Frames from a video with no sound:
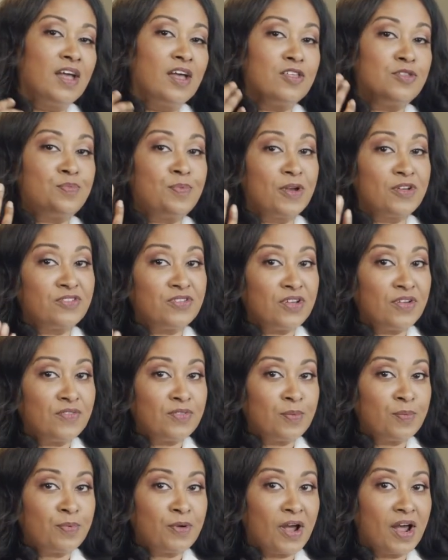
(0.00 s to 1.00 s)
especially if
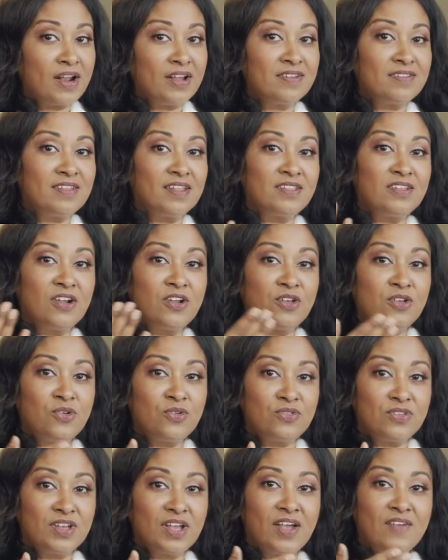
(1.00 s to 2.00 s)
the products that they're
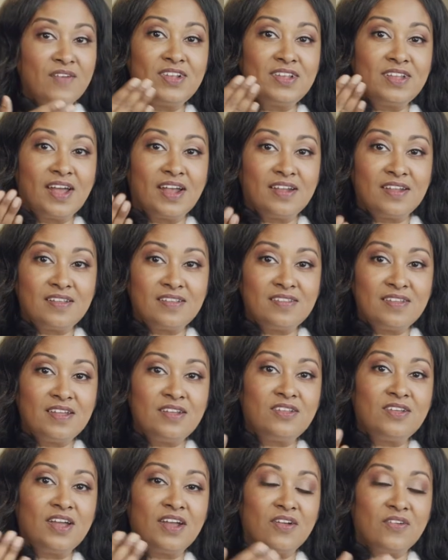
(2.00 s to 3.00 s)
using tendency
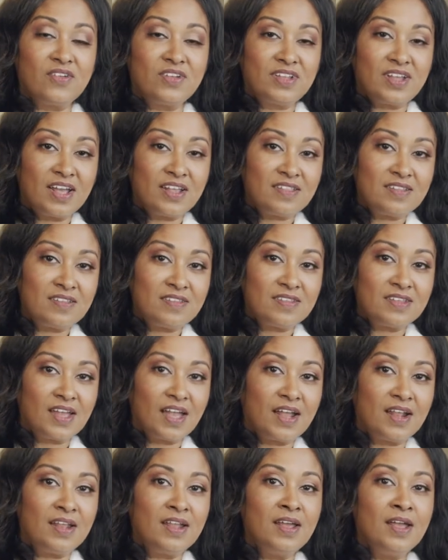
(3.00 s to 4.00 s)
to irritate the
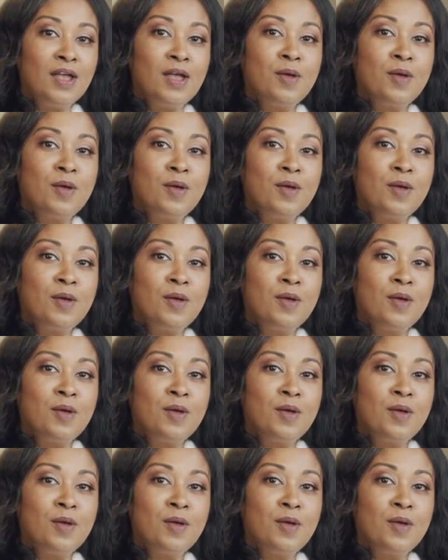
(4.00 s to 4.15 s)
skin,